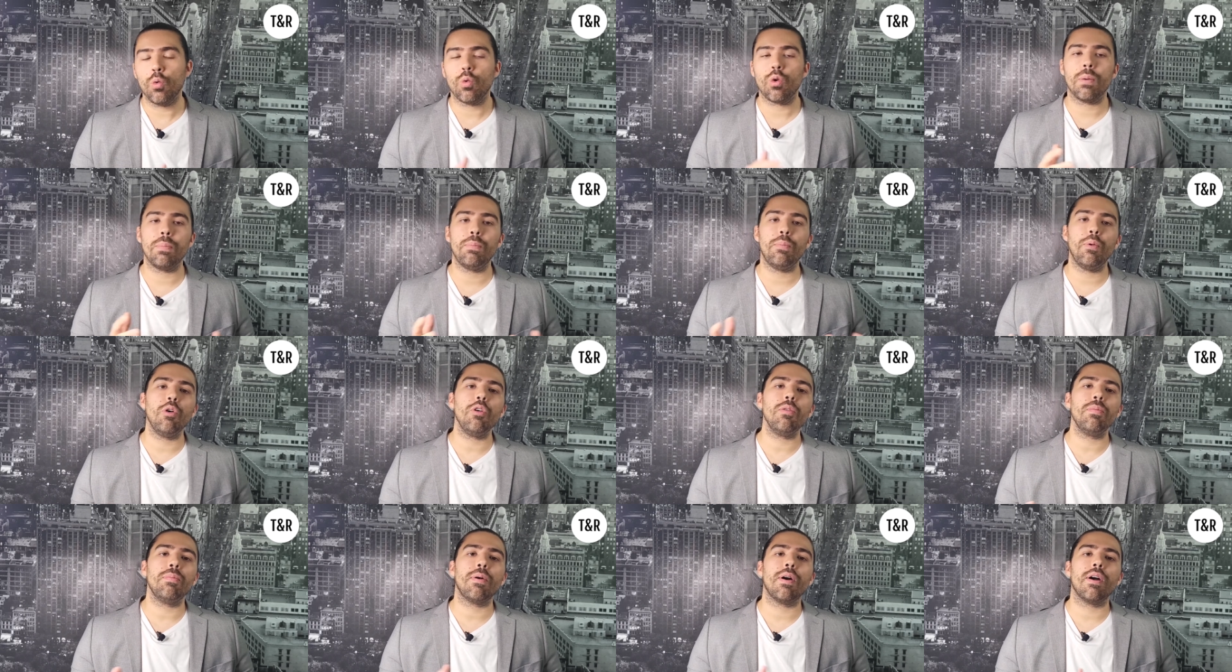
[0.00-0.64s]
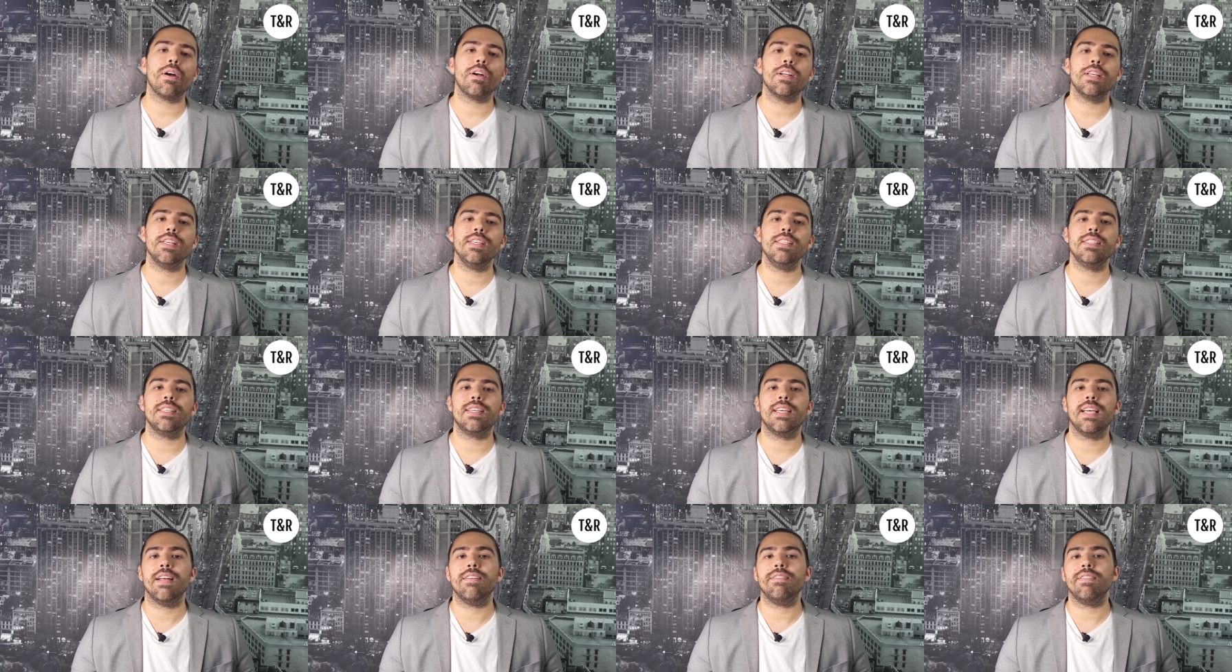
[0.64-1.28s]
where both
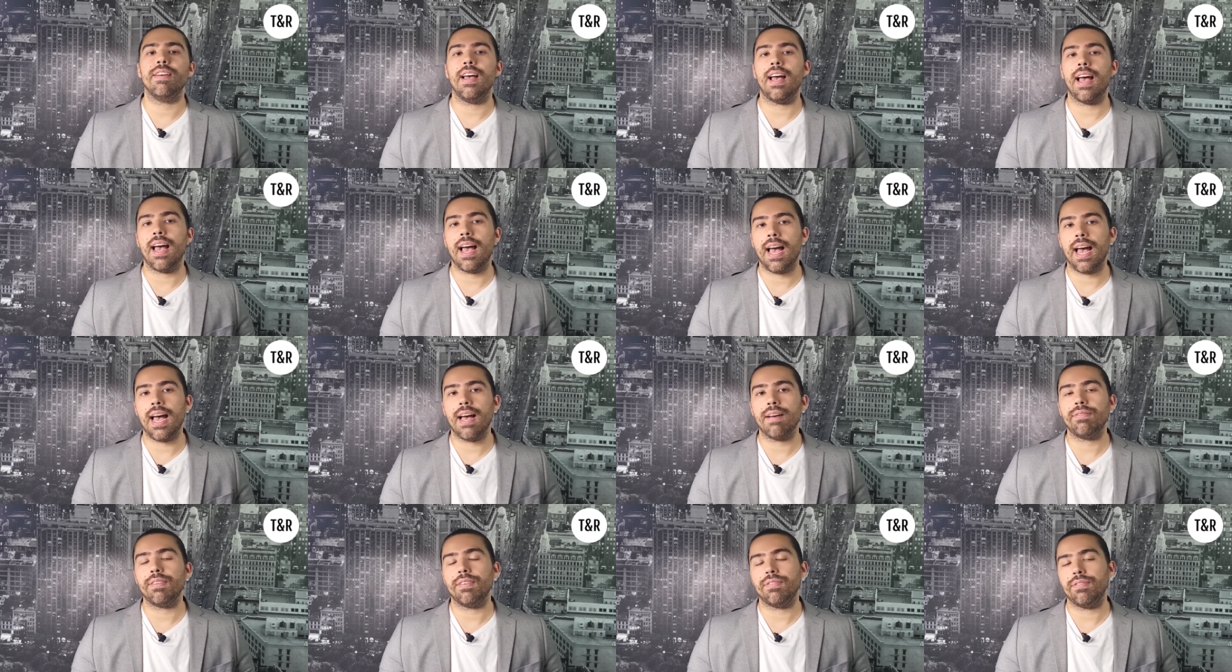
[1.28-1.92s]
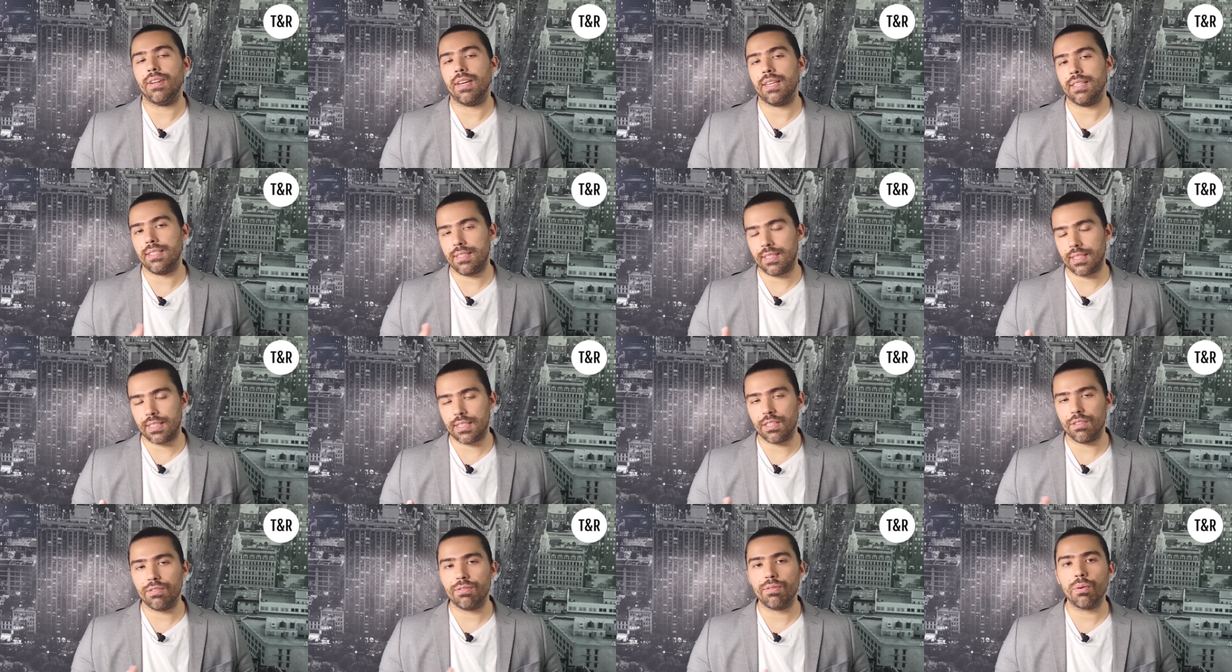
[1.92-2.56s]
parties get half, if not
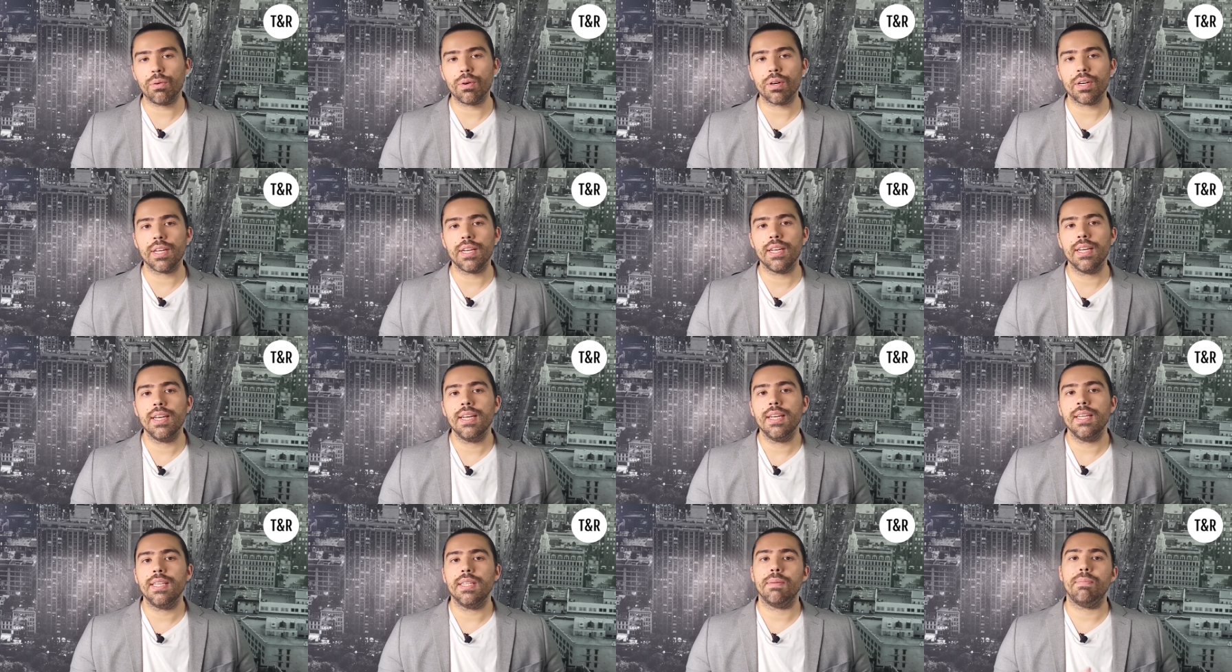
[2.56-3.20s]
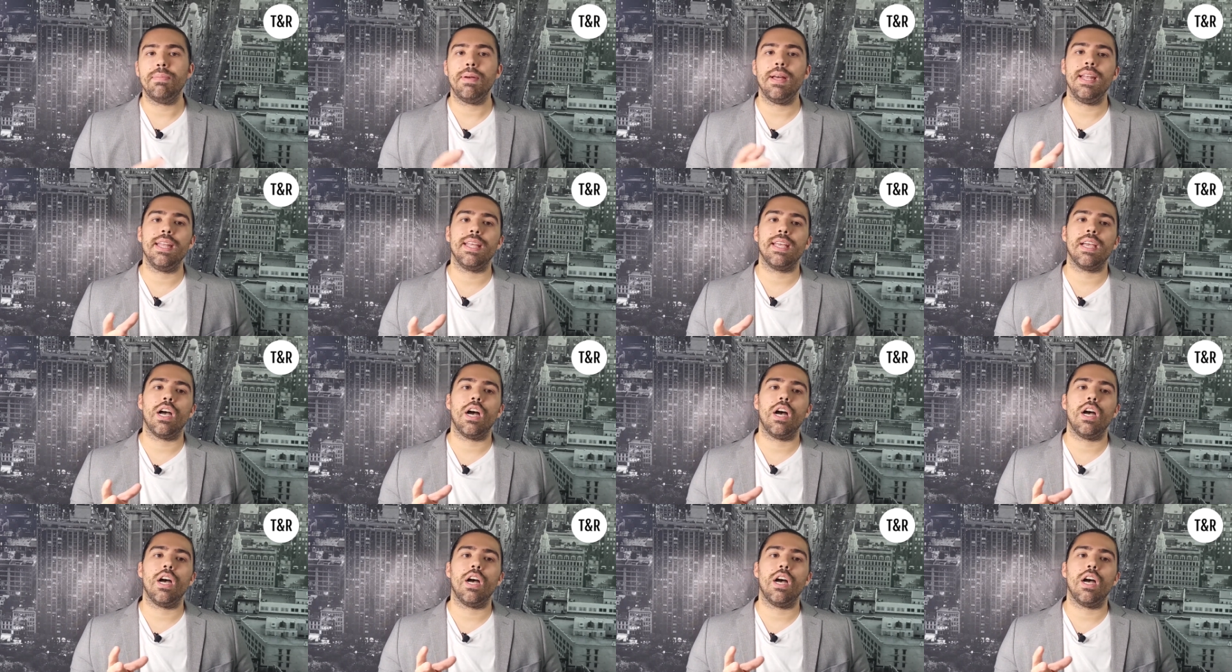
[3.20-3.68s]
60-40, depending